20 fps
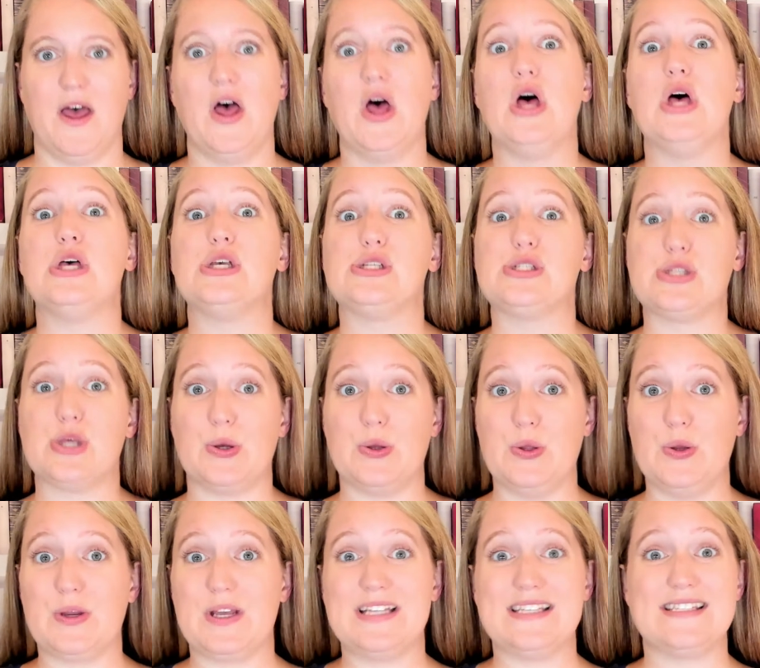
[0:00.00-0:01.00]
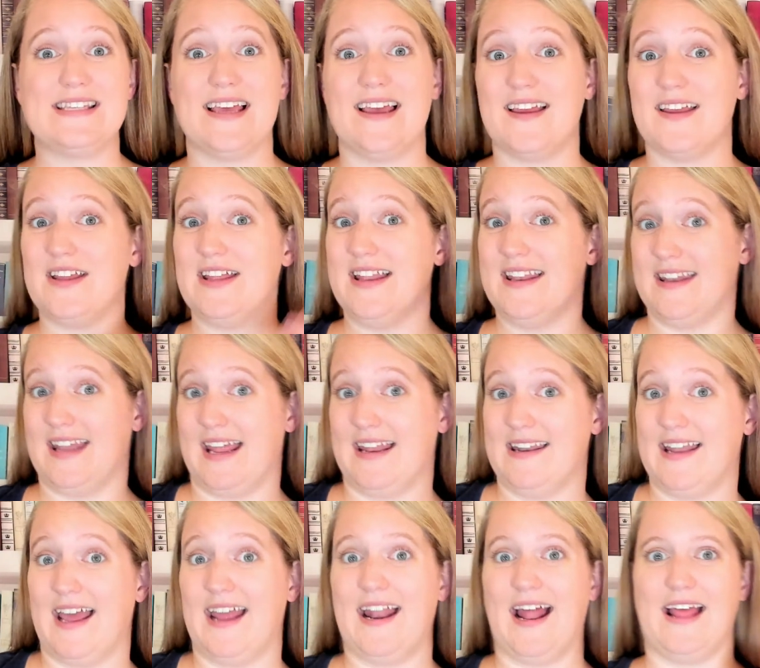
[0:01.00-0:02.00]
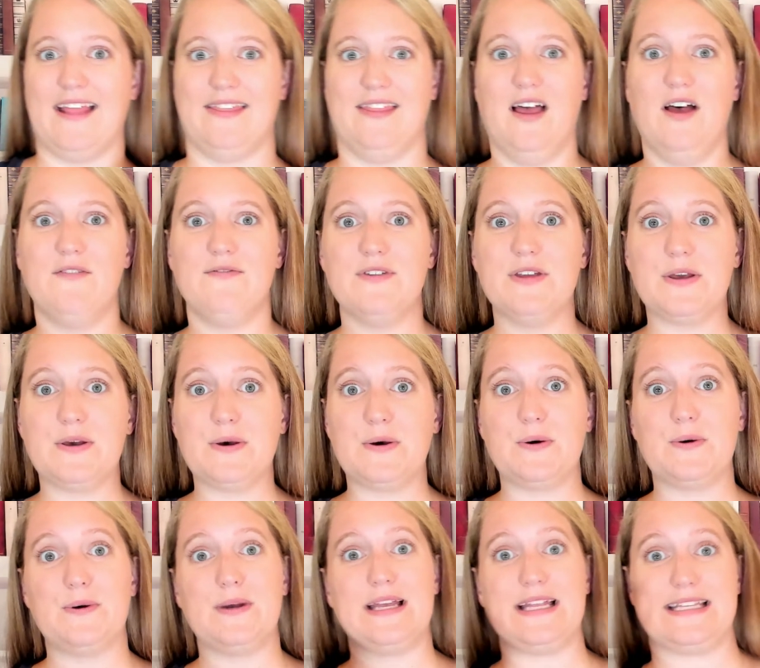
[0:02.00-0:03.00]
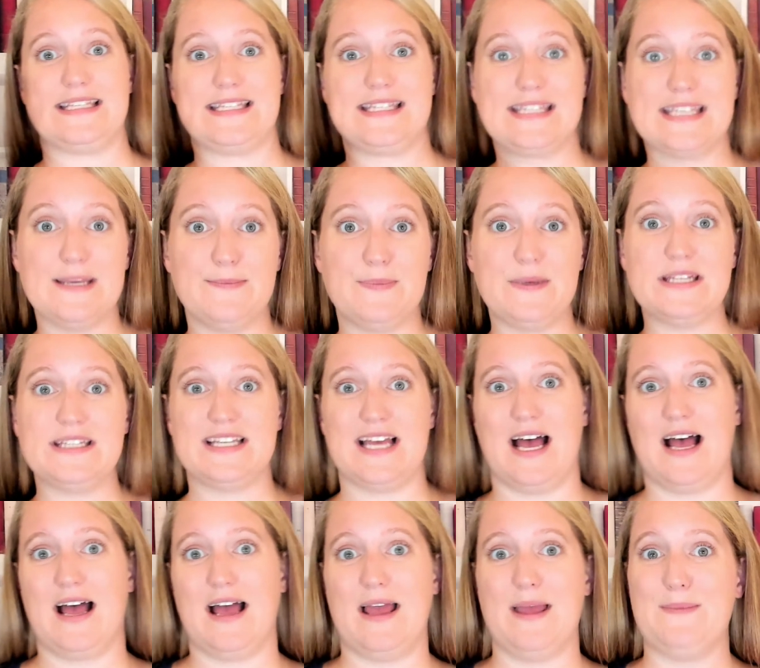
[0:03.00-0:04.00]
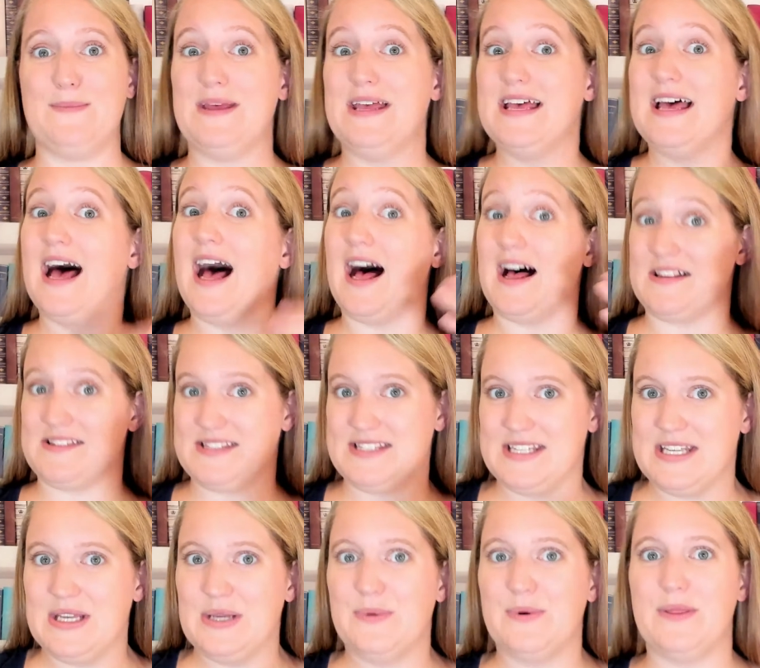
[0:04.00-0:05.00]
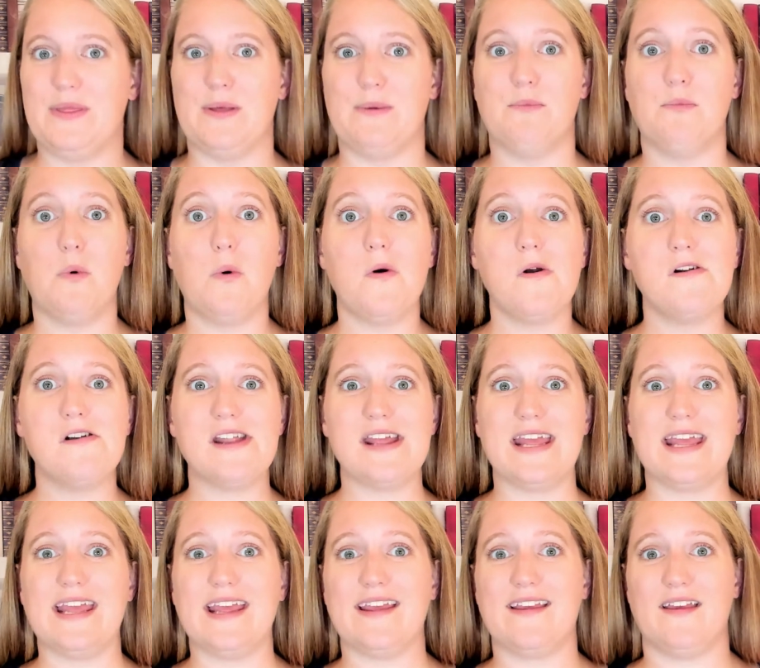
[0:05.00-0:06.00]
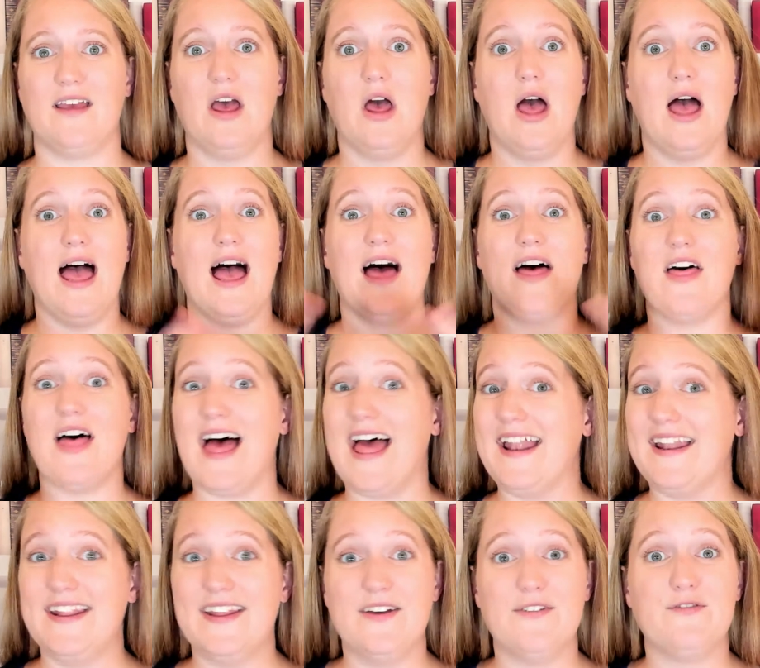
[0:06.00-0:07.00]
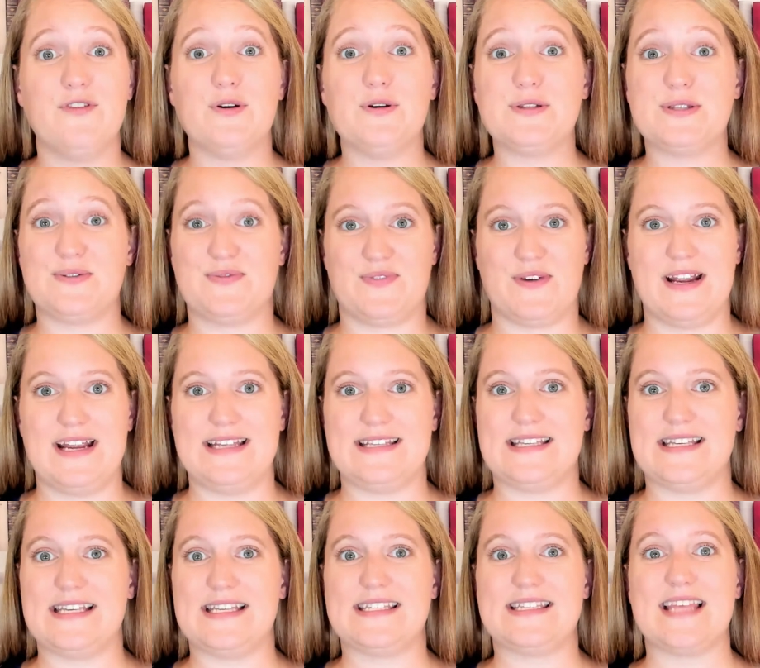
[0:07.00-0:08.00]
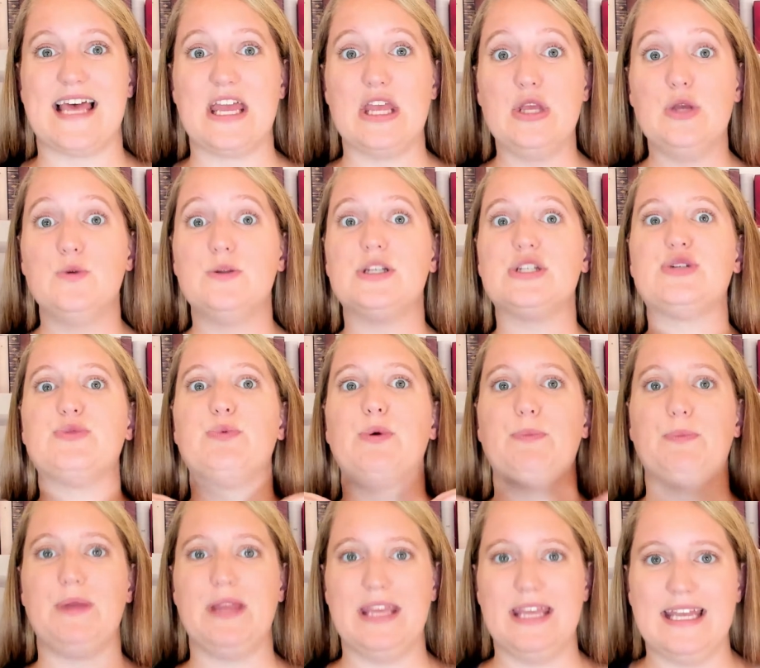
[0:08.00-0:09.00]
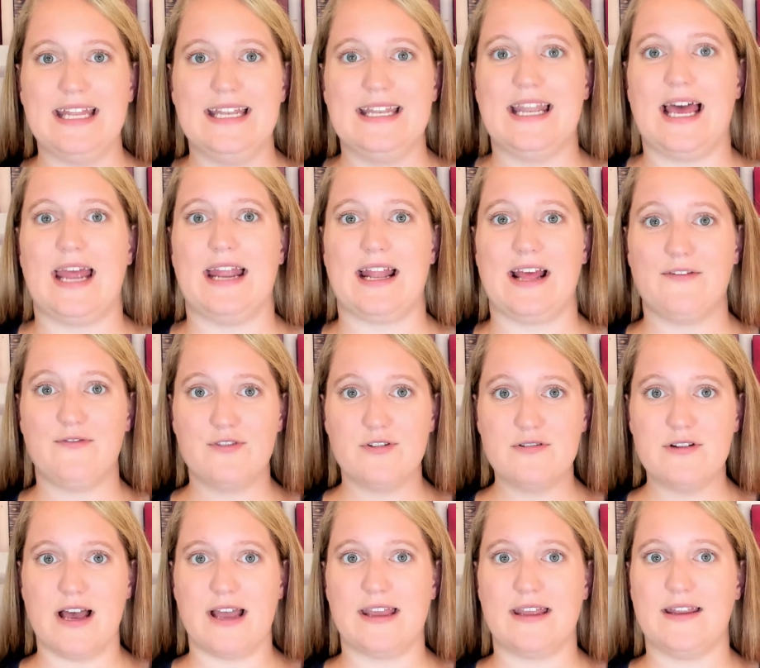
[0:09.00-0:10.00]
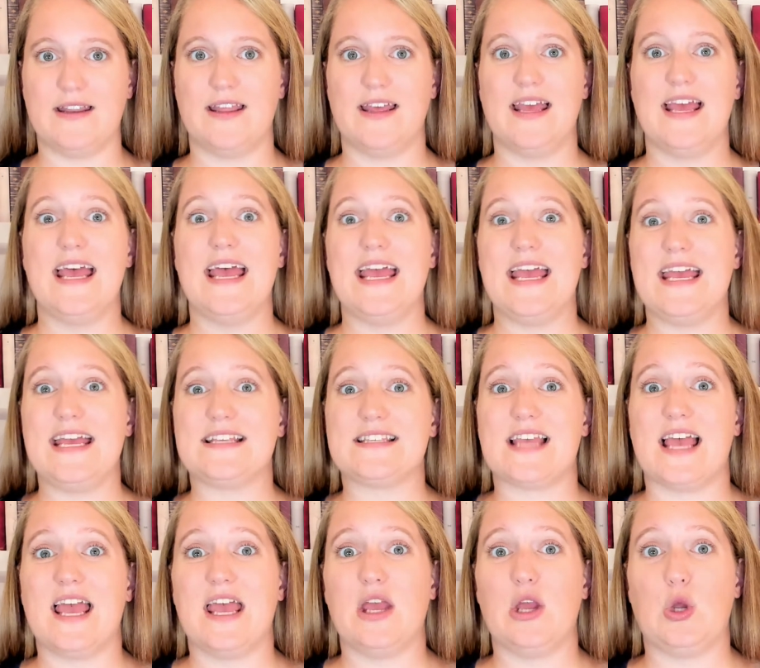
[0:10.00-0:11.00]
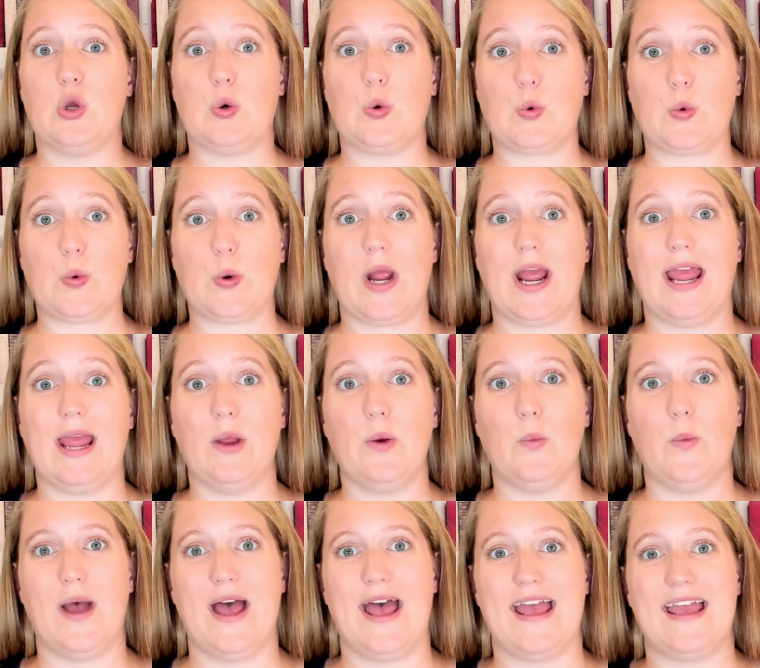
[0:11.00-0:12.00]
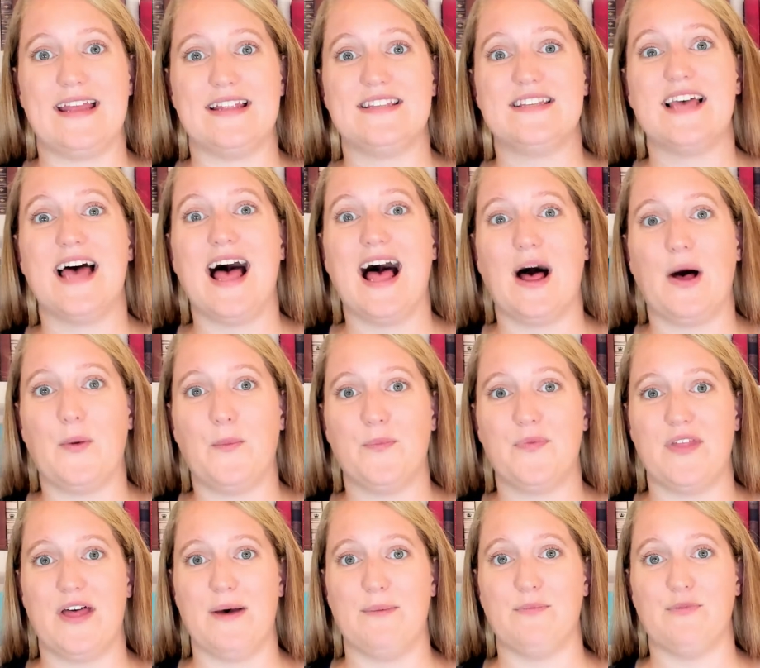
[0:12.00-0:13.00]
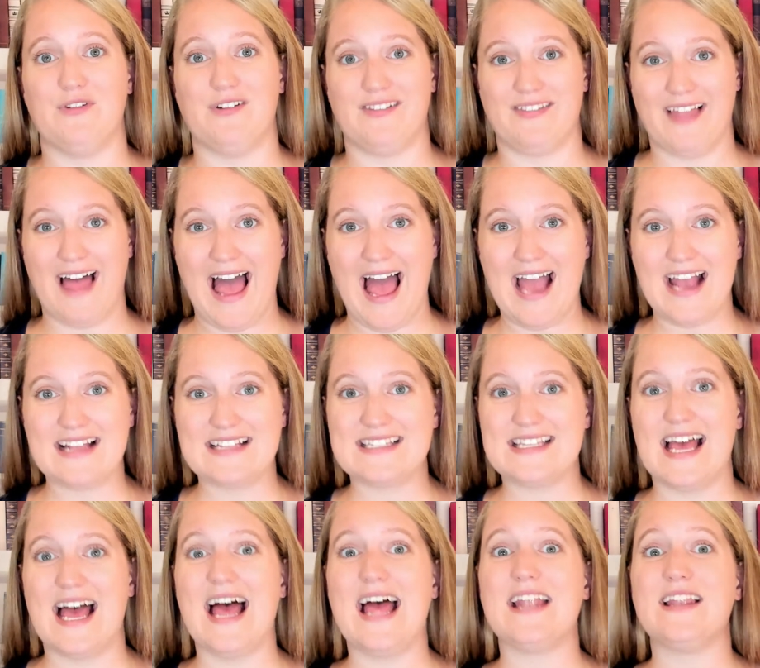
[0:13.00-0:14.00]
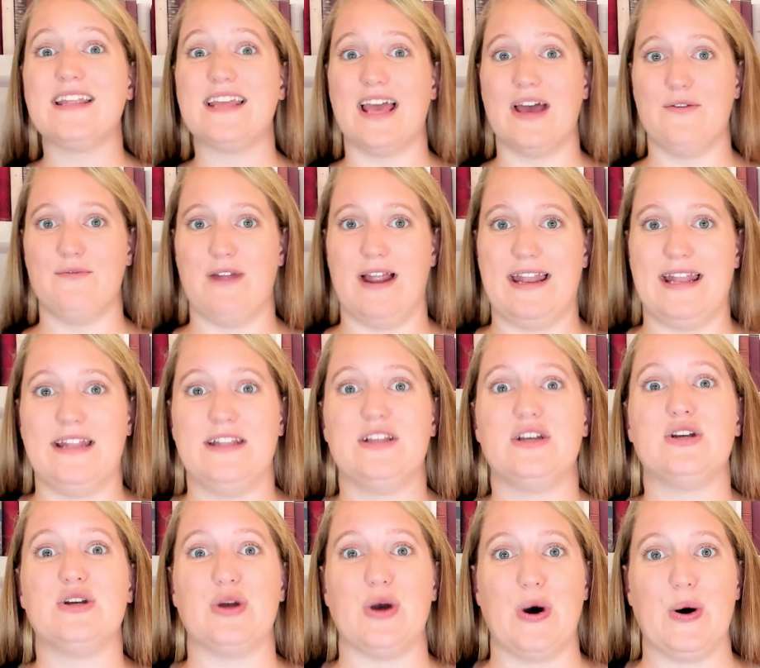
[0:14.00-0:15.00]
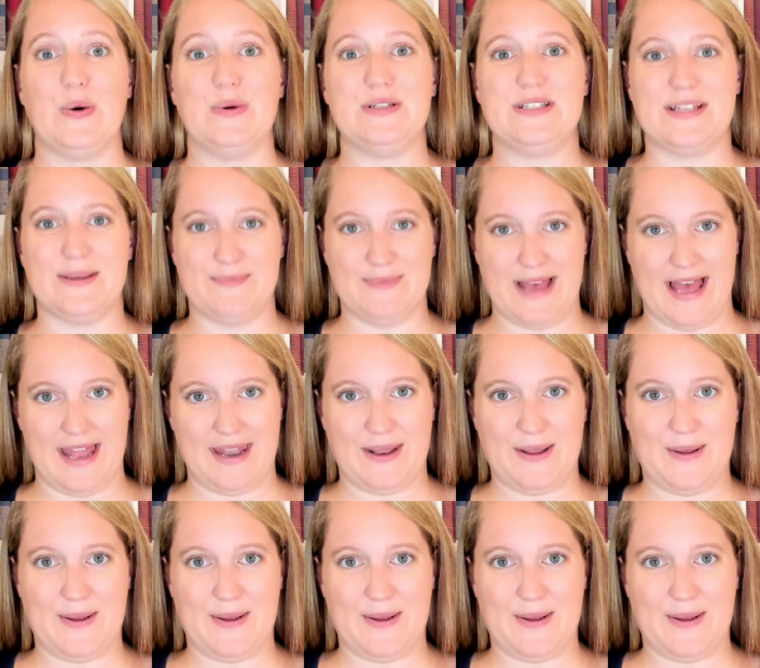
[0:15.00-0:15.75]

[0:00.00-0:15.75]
So you can say, night night, I love you, it's sleepy time, I'll see you in the morning. Any of those phrases that you just repeat night after night is a great way to help them relax and get ready to go to bed.